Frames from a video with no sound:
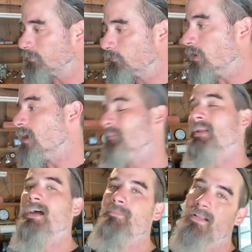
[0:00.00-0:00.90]
use,
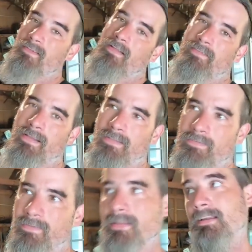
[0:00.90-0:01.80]
but I'm not that
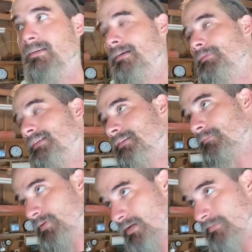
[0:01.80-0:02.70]
talented and I'm not
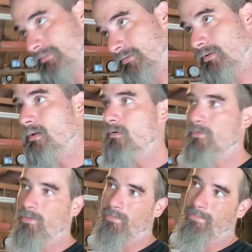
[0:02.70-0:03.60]
that patient
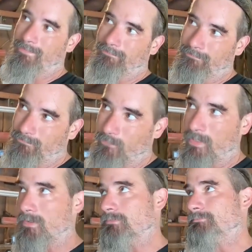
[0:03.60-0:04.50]
with,
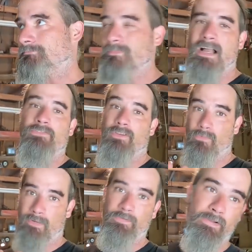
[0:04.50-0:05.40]
well, I'll show you
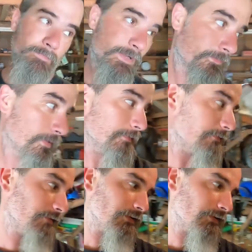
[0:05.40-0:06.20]
what I'm talking about. Check this